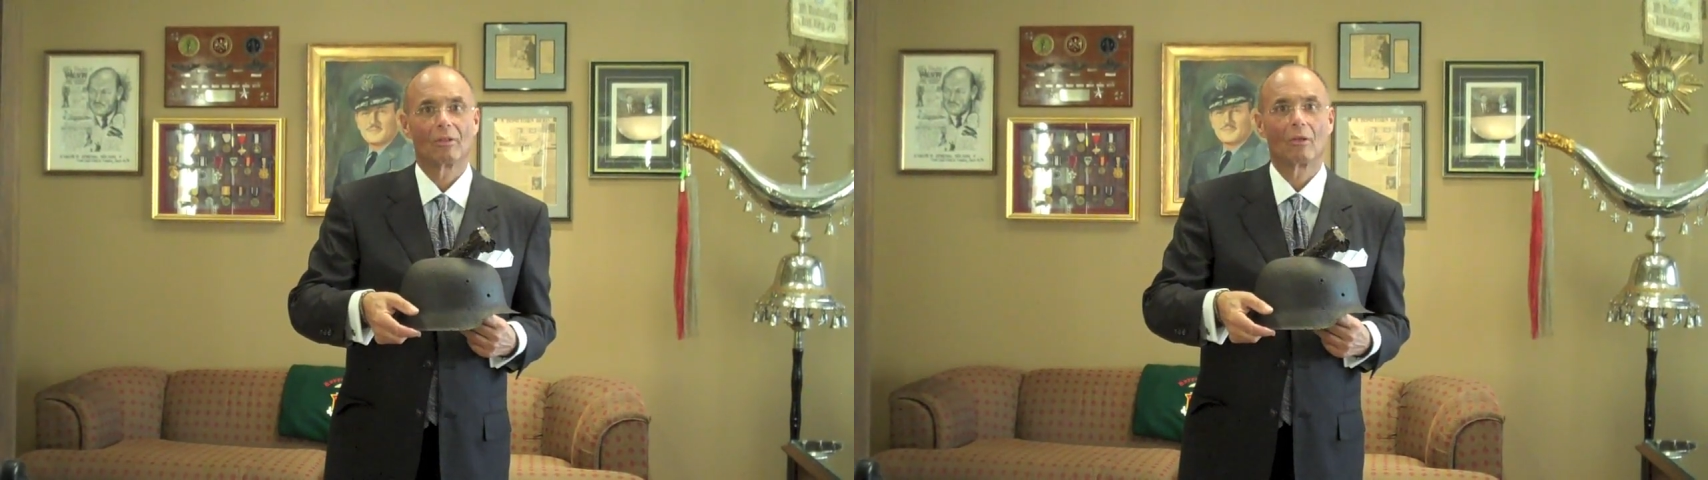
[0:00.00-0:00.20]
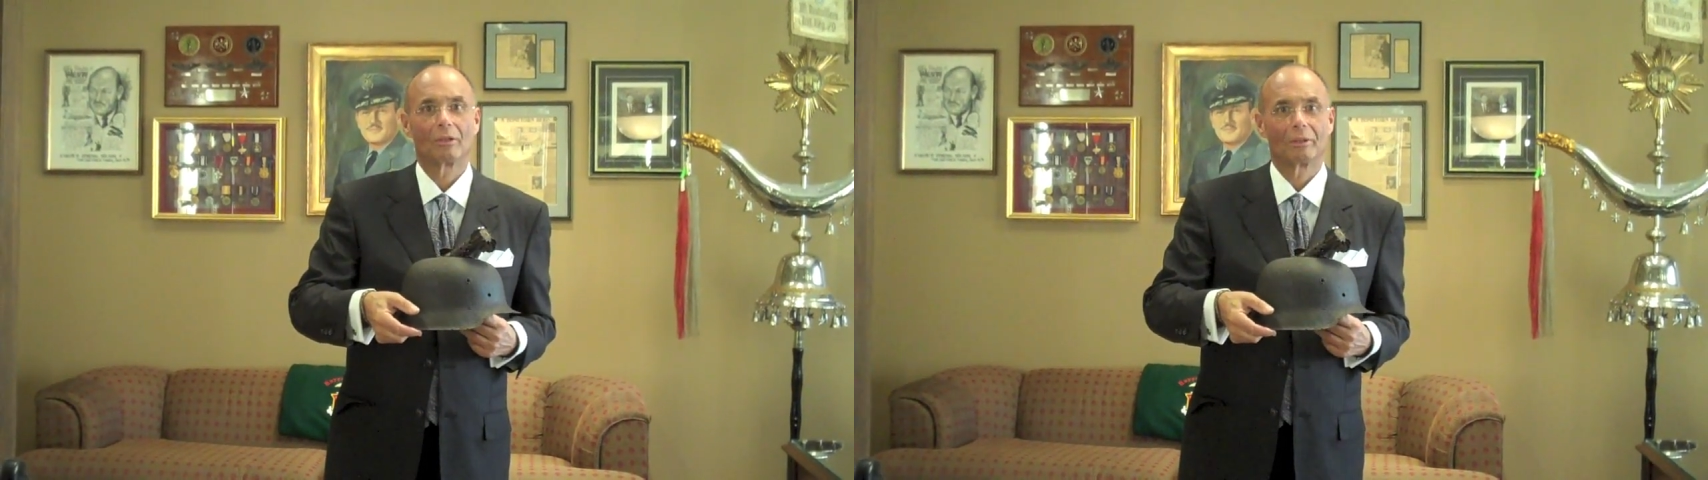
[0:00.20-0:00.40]

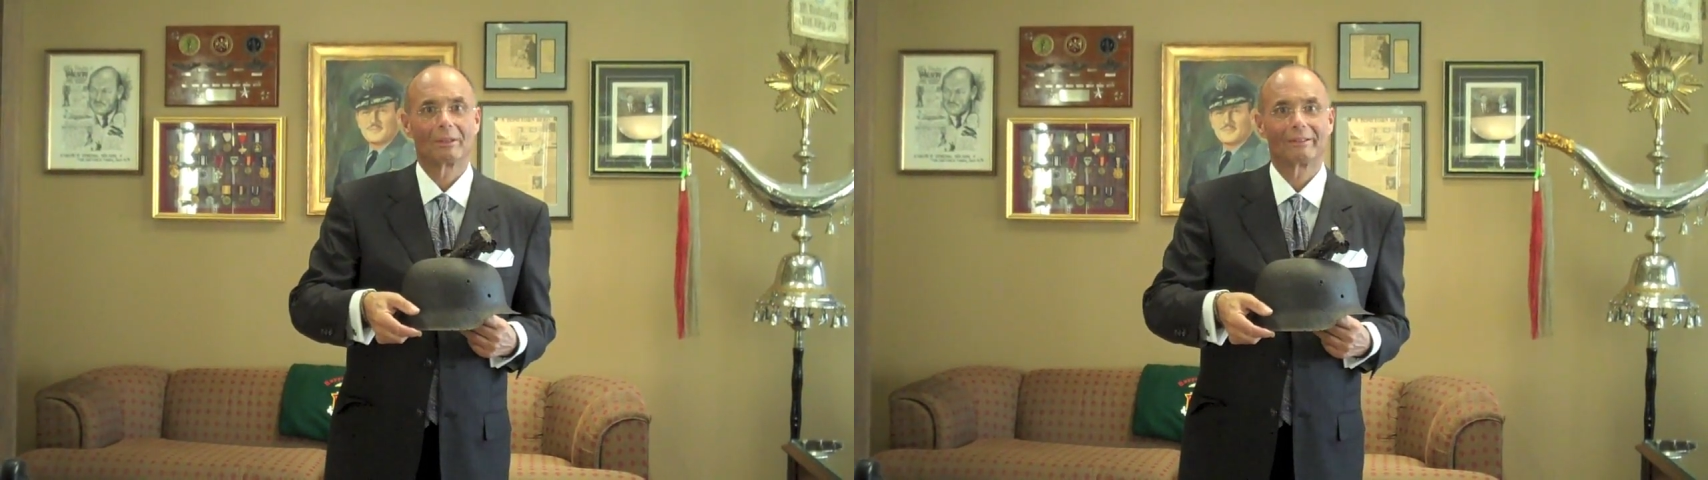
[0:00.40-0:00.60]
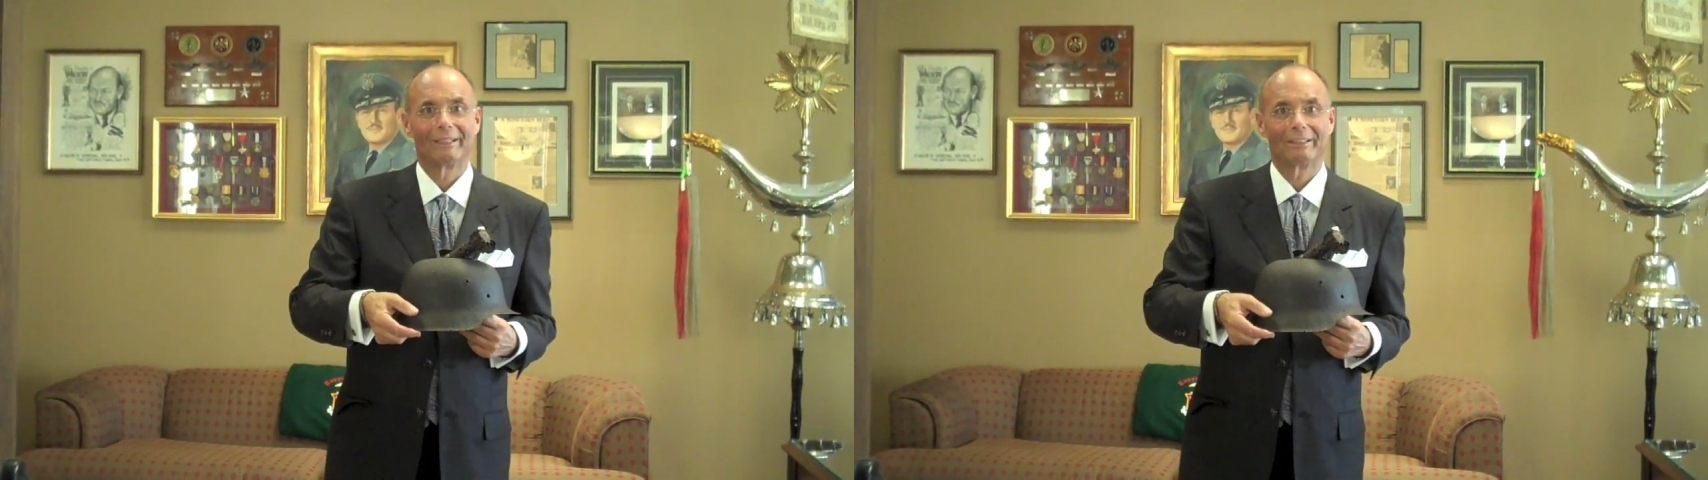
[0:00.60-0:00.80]
call your
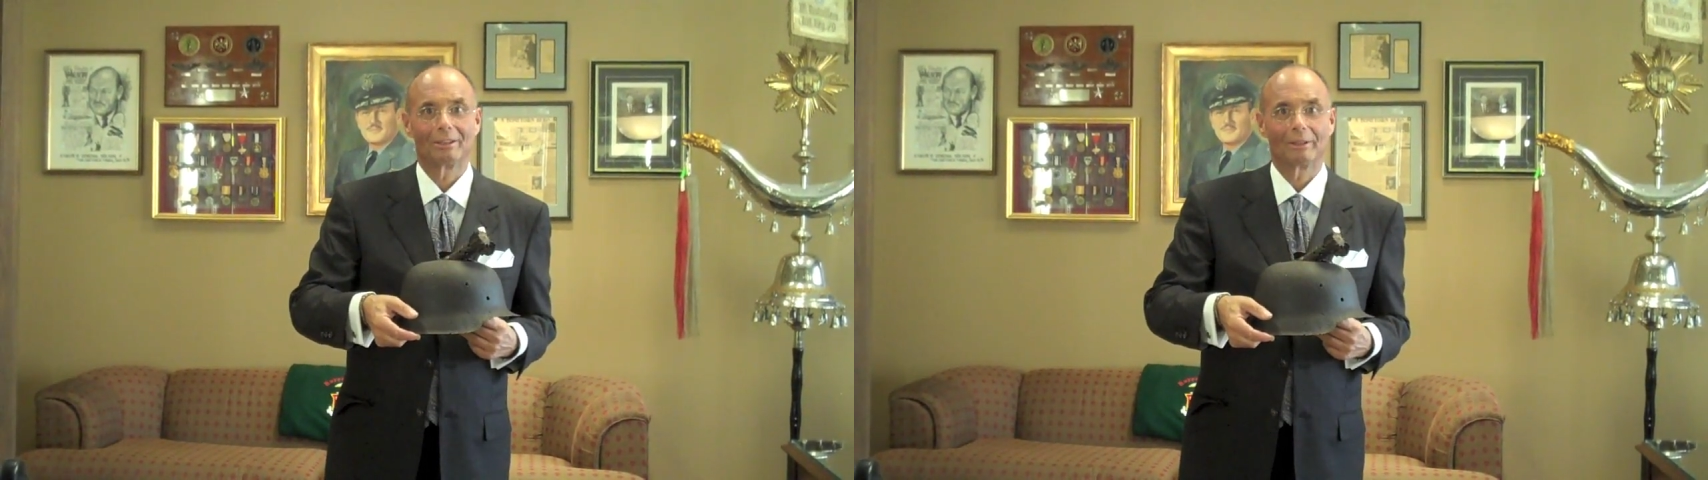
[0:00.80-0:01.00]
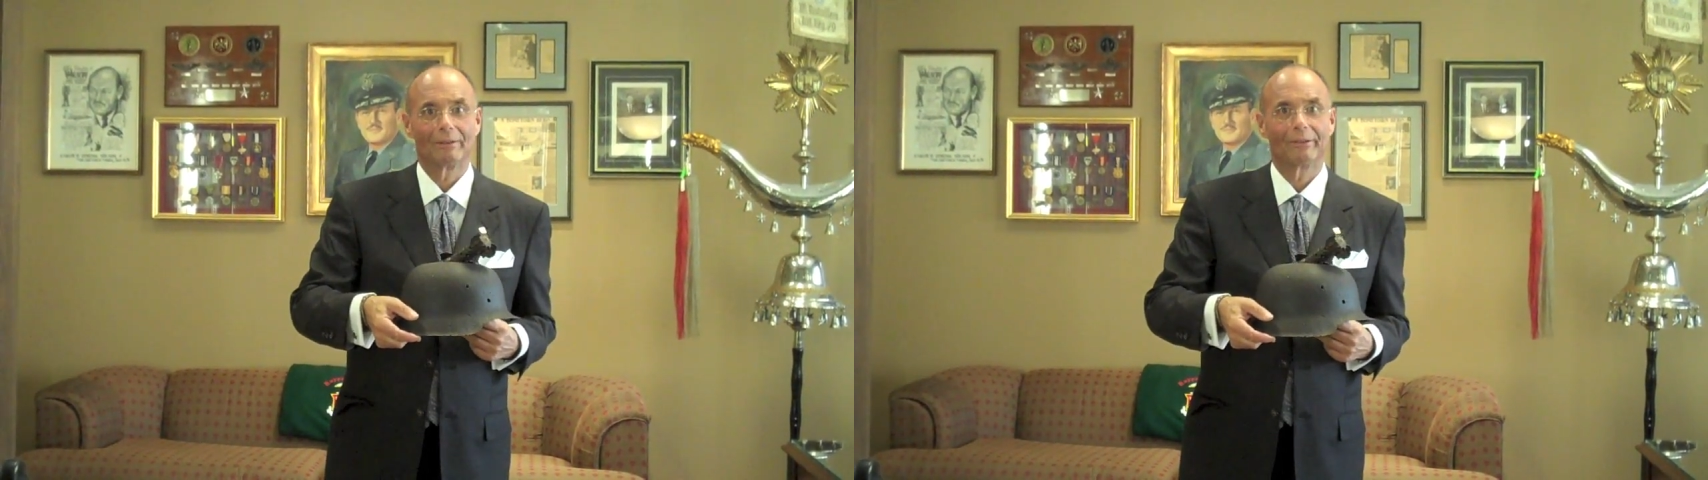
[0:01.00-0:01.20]

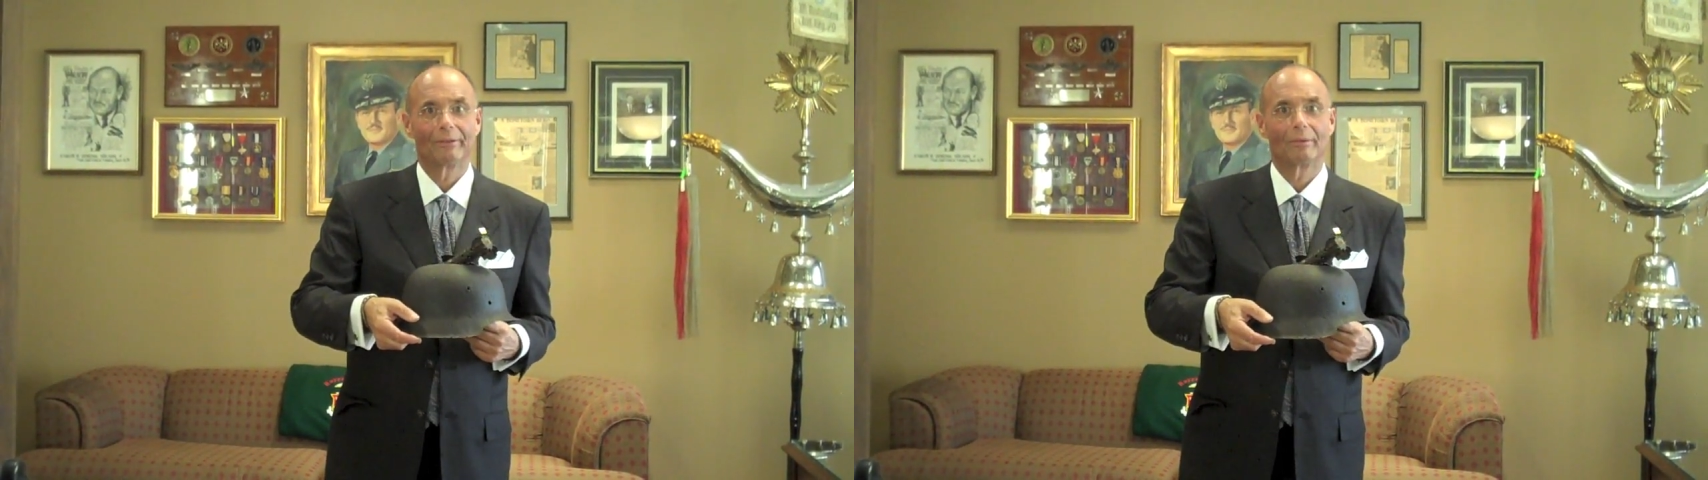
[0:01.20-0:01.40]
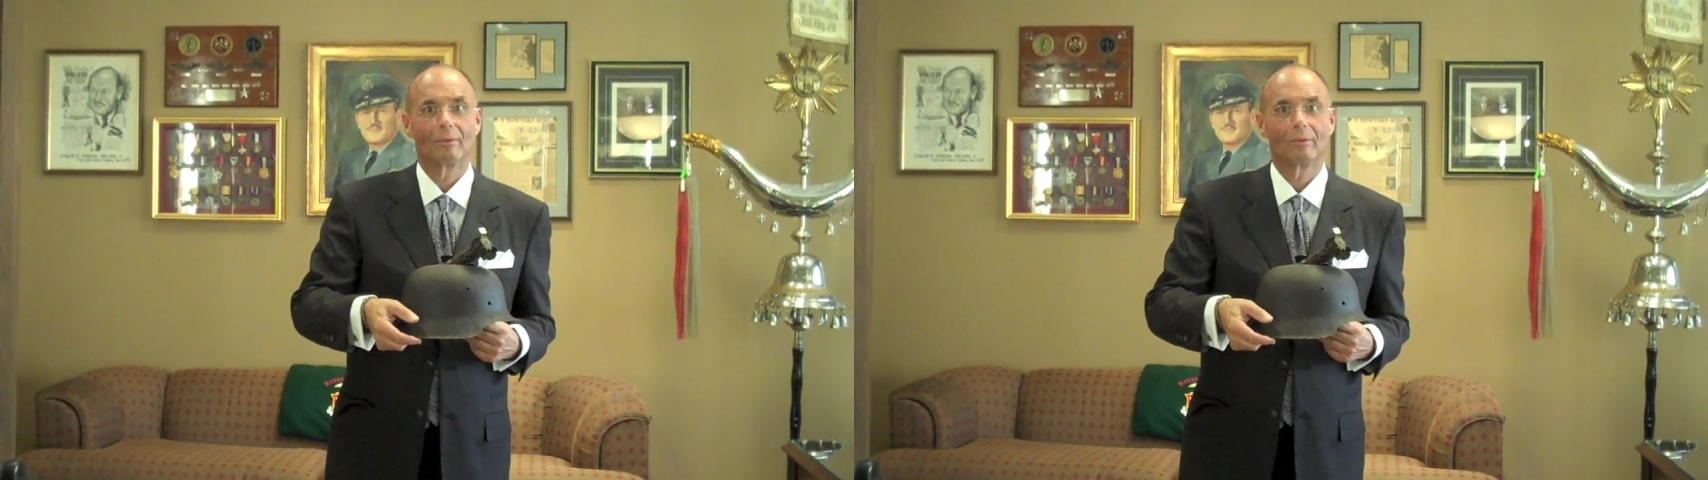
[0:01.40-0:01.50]
attention to.